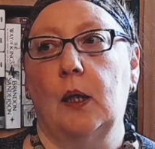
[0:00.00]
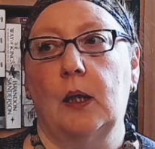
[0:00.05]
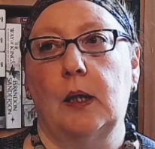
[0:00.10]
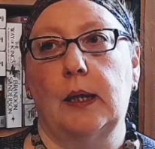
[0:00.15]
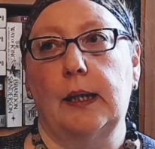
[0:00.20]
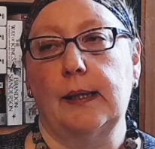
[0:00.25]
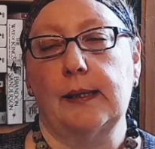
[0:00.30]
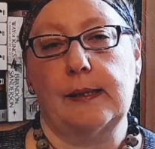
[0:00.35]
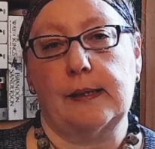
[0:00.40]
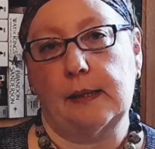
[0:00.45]

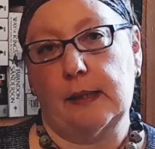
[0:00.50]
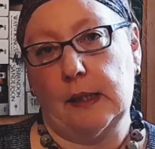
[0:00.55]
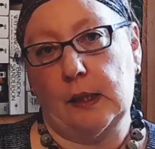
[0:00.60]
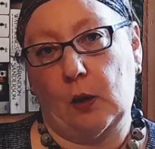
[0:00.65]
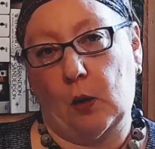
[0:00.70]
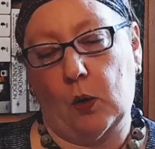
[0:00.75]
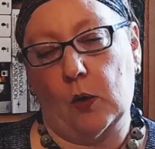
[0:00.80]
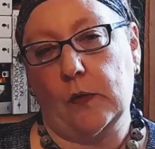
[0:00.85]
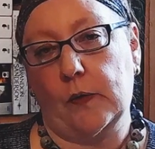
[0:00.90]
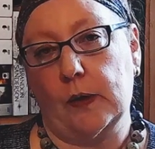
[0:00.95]
is the
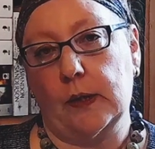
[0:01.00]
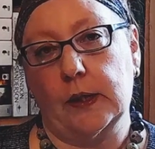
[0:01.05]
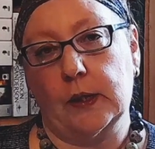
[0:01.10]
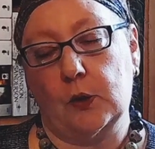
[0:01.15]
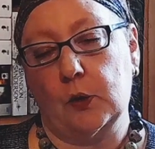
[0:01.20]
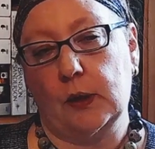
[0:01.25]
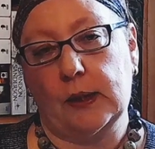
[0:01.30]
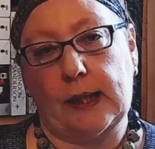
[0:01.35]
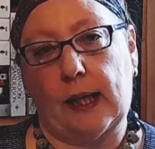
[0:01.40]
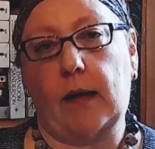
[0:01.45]
author a
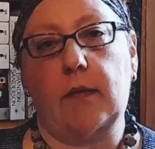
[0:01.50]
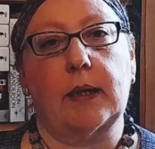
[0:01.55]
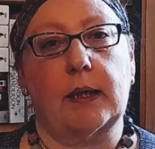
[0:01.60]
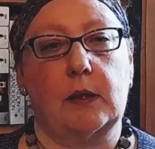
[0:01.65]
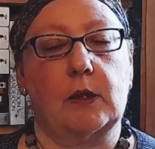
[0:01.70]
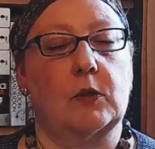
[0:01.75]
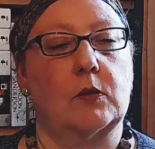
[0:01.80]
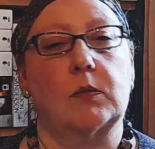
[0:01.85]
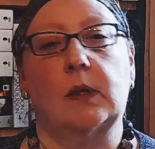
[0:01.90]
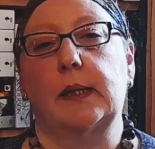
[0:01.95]
good
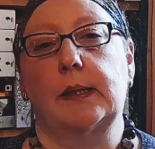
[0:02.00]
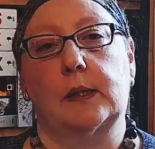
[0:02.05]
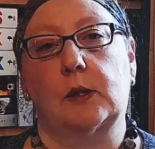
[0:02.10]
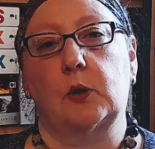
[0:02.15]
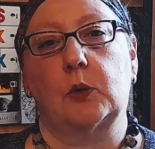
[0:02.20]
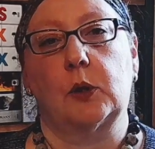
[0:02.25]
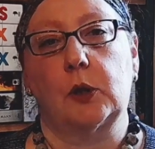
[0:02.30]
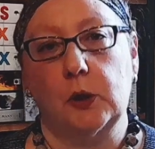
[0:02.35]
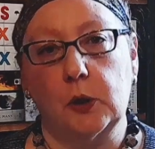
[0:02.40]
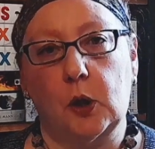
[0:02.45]
character writer
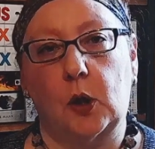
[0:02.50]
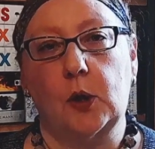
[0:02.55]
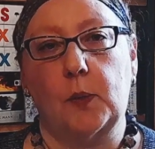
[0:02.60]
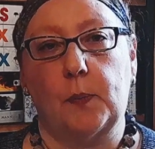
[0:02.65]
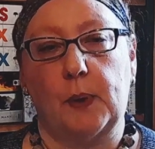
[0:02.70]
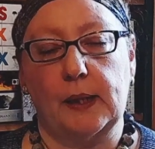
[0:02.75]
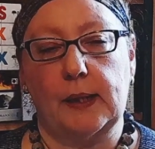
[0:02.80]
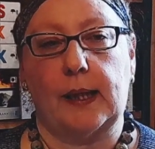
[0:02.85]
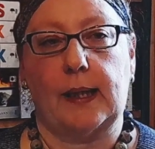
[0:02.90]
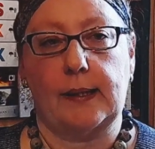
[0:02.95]
or not,
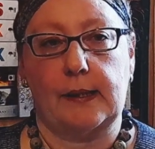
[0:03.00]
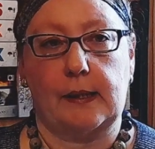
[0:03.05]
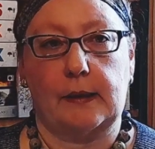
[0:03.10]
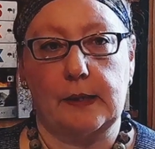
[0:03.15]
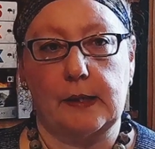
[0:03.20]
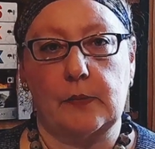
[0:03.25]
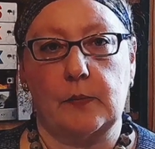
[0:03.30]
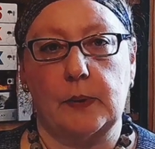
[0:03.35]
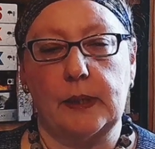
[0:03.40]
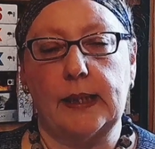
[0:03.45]
but that
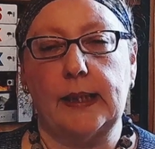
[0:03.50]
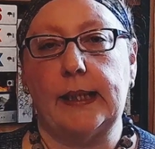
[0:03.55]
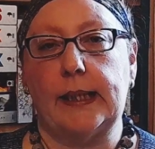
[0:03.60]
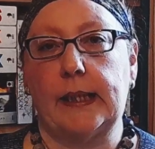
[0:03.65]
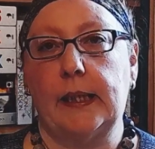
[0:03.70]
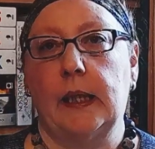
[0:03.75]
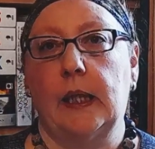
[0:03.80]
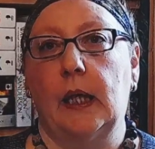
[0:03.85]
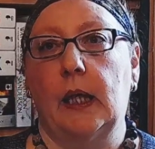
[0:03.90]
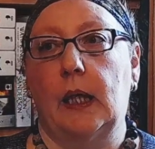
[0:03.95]
has
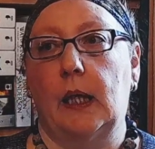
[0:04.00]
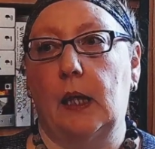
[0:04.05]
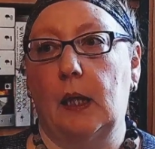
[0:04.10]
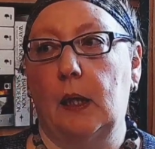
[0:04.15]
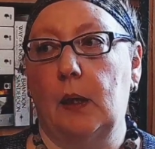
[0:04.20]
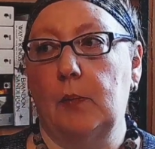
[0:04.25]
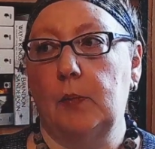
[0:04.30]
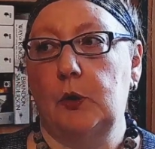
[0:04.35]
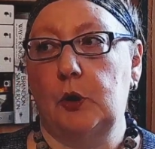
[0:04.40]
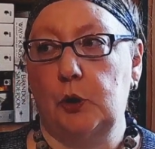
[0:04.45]
really
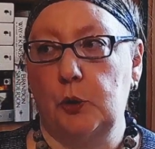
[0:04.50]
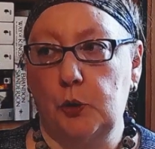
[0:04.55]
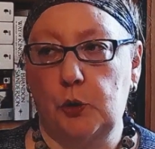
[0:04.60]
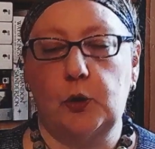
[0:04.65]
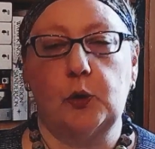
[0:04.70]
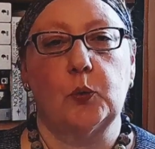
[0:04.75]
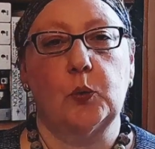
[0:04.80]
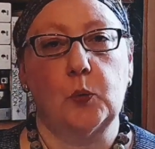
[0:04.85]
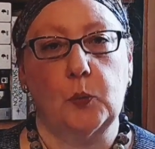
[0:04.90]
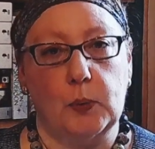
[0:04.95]
to
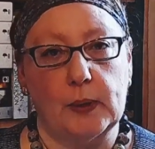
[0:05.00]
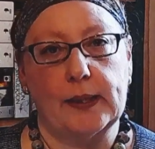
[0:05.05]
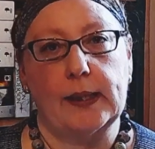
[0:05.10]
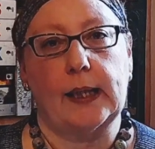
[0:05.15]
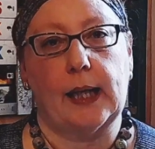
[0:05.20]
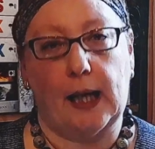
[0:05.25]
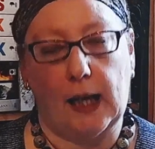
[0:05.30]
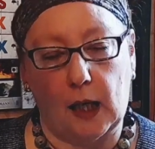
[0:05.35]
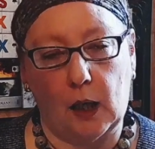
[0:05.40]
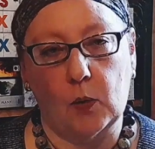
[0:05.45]
do with
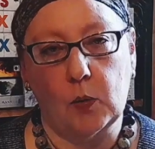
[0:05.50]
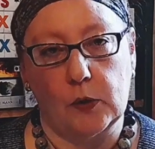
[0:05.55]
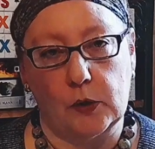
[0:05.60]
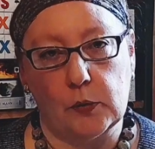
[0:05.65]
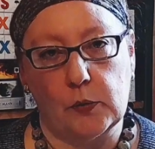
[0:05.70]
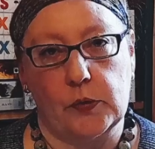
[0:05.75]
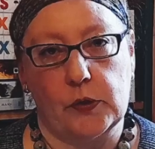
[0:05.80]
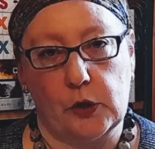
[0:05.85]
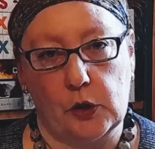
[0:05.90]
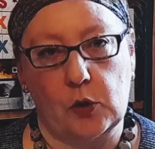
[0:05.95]
how
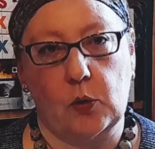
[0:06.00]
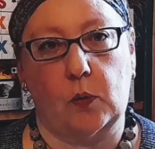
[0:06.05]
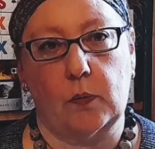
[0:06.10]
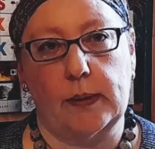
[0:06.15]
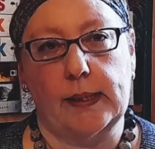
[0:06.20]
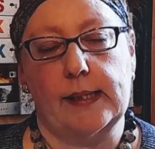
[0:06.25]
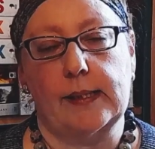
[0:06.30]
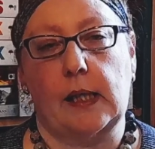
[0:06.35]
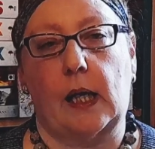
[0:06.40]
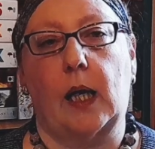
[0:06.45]
those
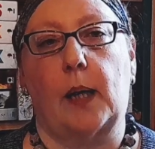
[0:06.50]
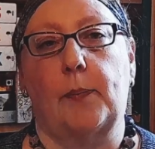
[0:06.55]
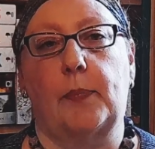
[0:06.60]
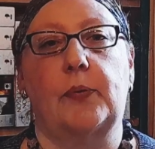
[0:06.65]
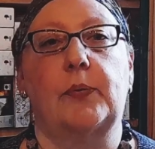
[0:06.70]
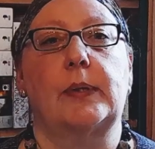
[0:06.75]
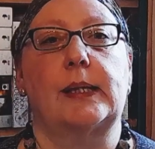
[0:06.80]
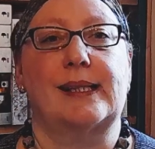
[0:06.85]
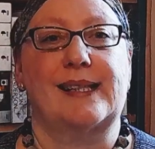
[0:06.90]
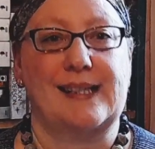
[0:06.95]
stories are
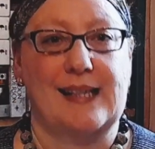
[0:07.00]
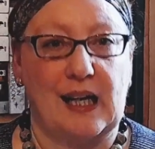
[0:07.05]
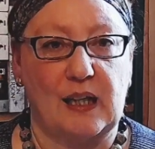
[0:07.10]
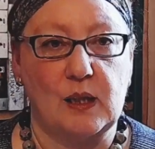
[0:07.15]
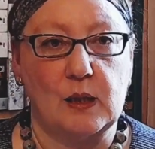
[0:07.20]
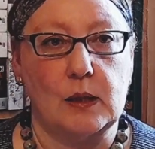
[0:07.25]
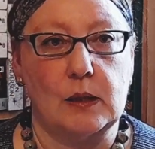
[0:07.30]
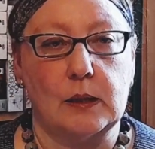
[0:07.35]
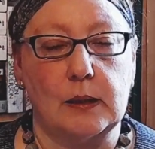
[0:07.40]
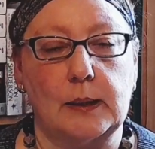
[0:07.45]

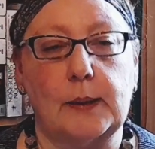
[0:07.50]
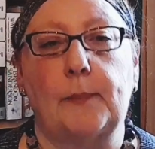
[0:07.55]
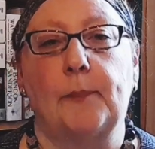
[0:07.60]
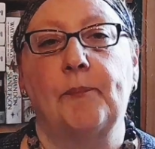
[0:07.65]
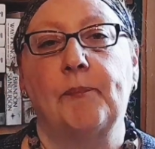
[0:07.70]
presented.